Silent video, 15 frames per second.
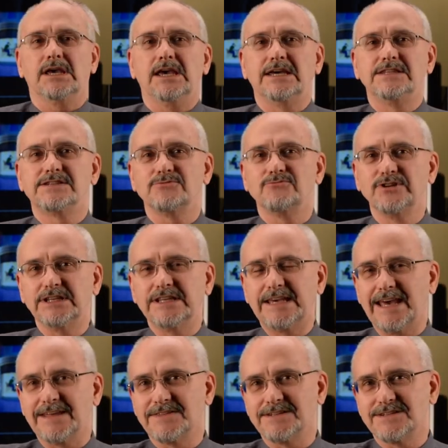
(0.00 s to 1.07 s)
and to really
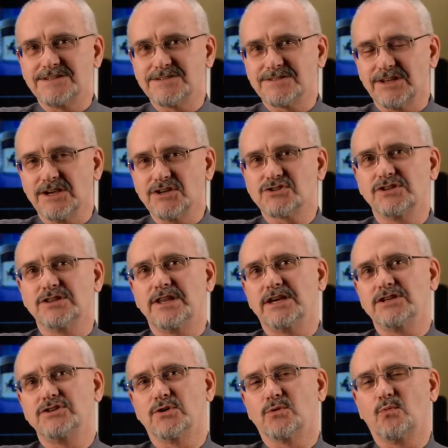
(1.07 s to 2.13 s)
get the distinction
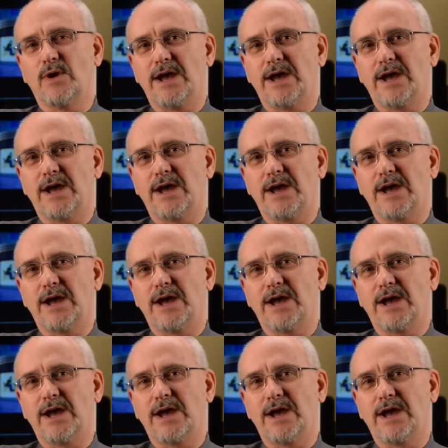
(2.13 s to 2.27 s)
that your